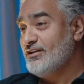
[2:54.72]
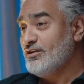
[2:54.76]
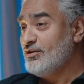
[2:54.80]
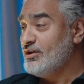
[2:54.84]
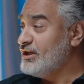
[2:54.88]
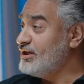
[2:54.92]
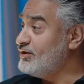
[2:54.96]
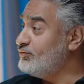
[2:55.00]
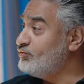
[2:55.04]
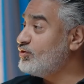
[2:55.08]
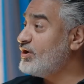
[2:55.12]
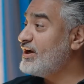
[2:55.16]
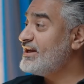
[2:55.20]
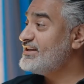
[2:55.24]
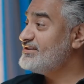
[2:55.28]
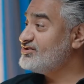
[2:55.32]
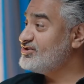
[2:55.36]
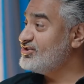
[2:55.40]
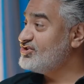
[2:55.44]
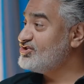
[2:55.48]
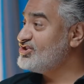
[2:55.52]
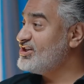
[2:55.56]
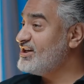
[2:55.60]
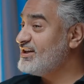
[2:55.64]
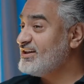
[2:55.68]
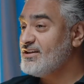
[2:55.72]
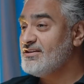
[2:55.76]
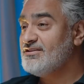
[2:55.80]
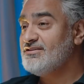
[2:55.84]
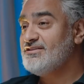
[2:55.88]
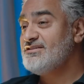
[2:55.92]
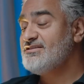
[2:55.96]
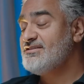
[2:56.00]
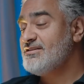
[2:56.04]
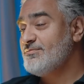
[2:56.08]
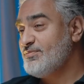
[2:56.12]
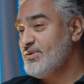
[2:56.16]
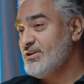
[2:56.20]
He writes a check and
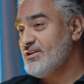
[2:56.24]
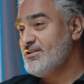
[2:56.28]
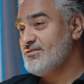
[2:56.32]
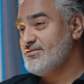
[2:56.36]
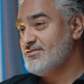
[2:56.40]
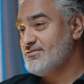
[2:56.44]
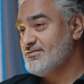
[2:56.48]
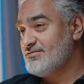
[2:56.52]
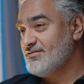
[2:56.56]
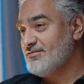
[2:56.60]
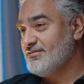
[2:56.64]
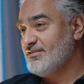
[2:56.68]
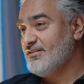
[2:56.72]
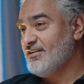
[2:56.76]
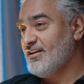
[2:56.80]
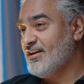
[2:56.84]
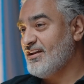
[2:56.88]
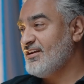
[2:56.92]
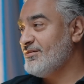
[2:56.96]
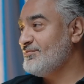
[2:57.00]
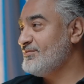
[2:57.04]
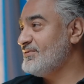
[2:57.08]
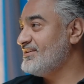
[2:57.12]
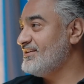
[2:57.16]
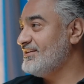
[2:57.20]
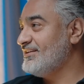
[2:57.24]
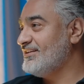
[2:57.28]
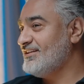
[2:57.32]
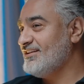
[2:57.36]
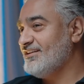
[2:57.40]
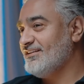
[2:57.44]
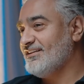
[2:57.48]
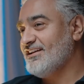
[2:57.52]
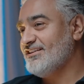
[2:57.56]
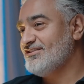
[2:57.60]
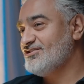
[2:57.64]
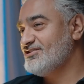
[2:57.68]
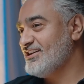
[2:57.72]
disappears. And I'm
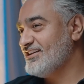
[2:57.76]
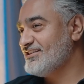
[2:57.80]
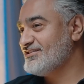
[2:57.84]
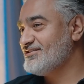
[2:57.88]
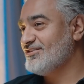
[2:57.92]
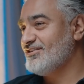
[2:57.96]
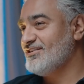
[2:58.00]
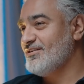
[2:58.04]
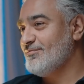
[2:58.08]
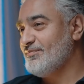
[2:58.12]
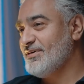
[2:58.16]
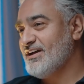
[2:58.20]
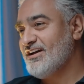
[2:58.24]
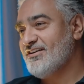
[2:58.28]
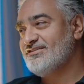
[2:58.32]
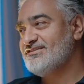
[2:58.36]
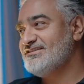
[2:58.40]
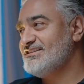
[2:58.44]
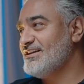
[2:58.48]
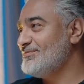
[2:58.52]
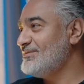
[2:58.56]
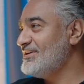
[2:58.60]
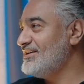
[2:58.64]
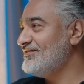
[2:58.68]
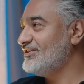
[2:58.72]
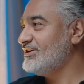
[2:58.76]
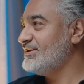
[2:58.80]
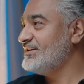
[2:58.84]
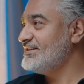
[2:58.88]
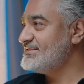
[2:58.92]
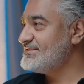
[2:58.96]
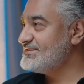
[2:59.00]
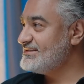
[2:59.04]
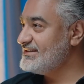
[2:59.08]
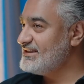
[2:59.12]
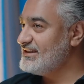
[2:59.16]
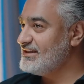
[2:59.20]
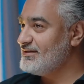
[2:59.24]
thinking that check's going to bounce. I'm never going to
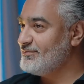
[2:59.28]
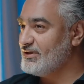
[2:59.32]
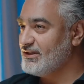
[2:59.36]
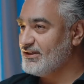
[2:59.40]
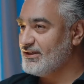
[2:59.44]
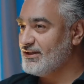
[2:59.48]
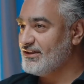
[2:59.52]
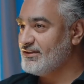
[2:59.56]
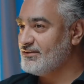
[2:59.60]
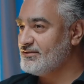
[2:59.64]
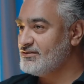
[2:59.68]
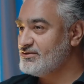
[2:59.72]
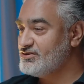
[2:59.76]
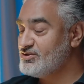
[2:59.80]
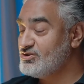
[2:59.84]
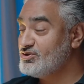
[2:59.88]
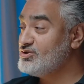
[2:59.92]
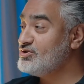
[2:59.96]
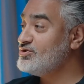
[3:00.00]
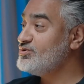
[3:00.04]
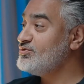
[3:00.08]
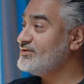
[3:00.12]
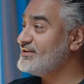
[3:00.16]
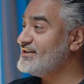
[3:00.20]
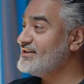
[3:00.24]
see him again. 2